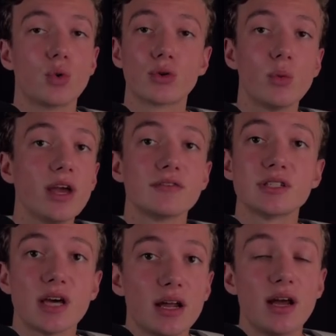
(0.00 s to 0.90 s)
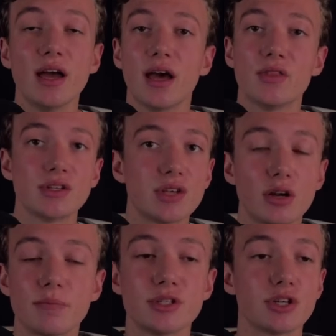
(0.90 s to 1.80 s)
which we have set in the
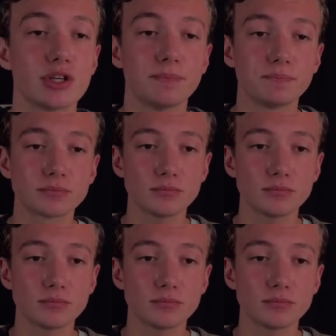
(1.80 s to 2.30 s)
center position.